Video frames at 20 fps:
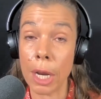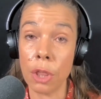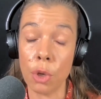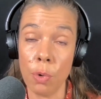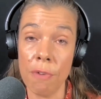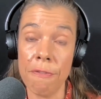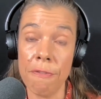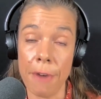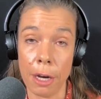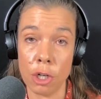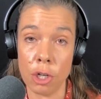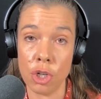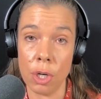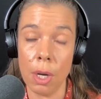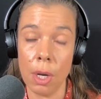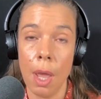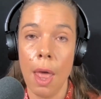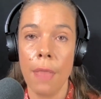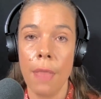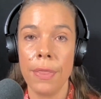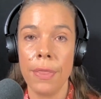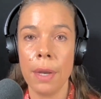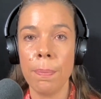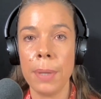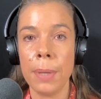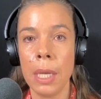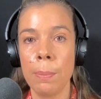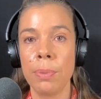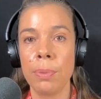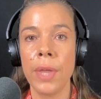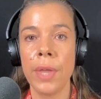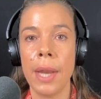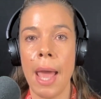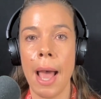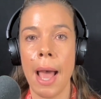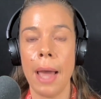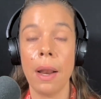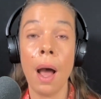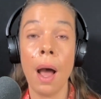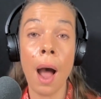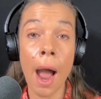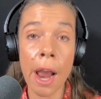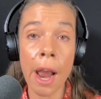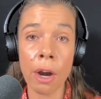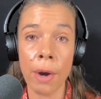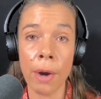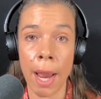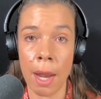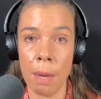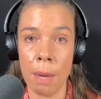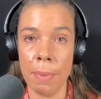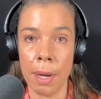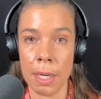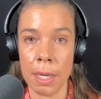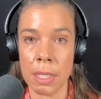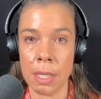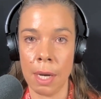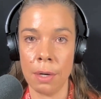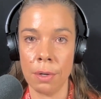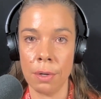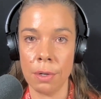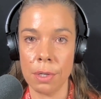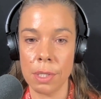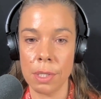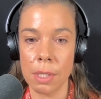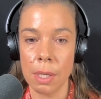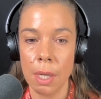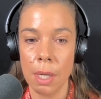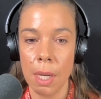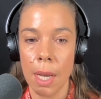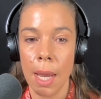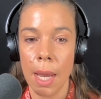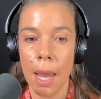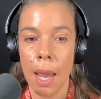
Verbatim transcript: a breakthrough infection than people that had higher antibody titers.